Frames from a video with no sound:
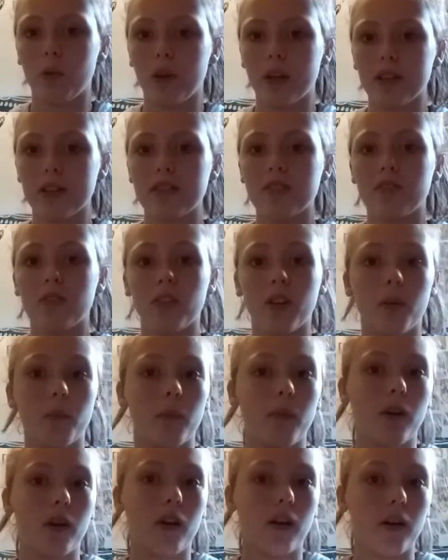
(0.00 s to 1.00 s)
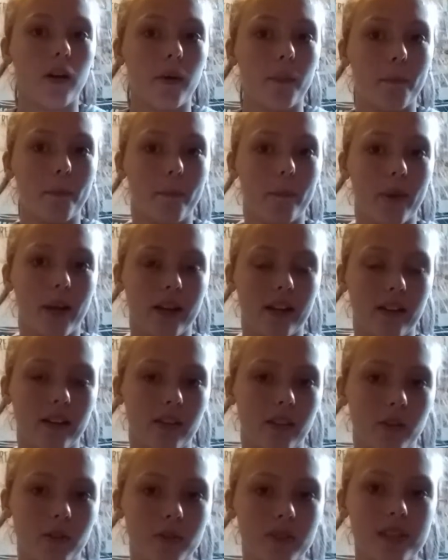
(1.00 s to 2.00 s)
was from my
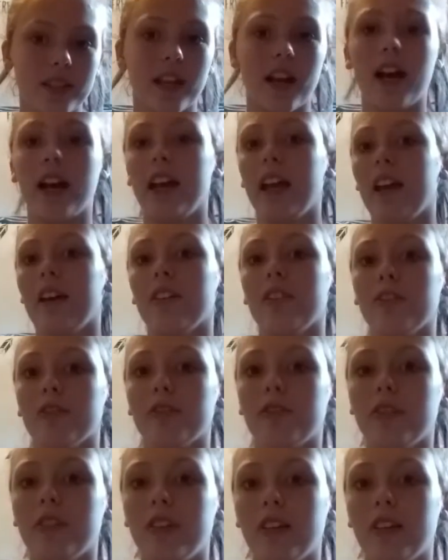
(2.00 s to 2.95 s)
clothes that I have